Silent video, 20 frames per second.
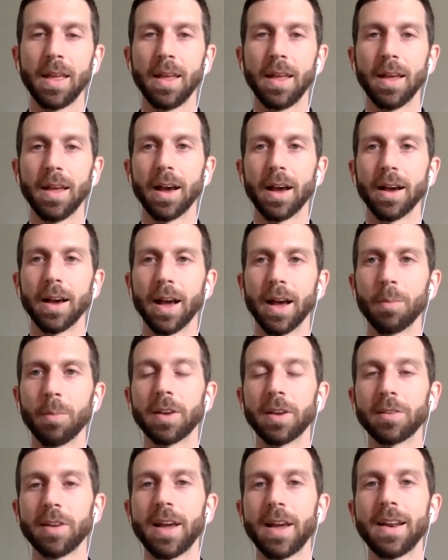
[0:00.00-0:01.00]
I'm
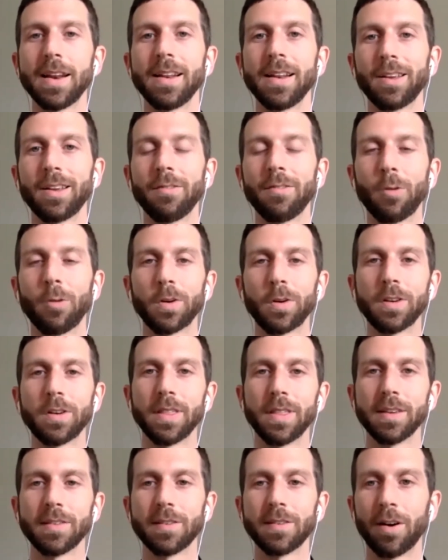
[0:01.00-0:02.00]
excited and looking forward to
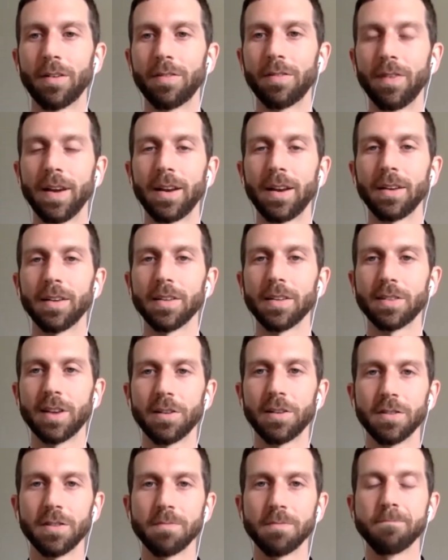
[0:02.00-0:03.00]
this, our final
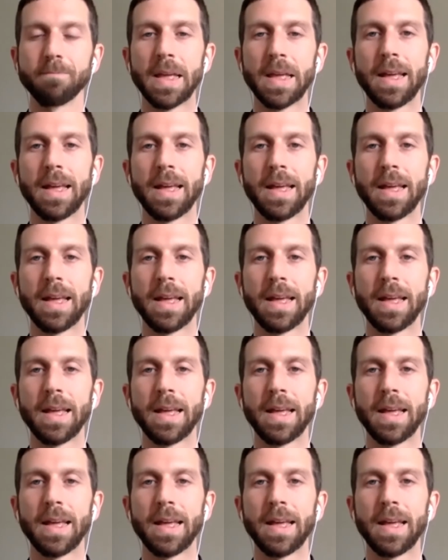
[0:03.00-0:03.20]
discussion.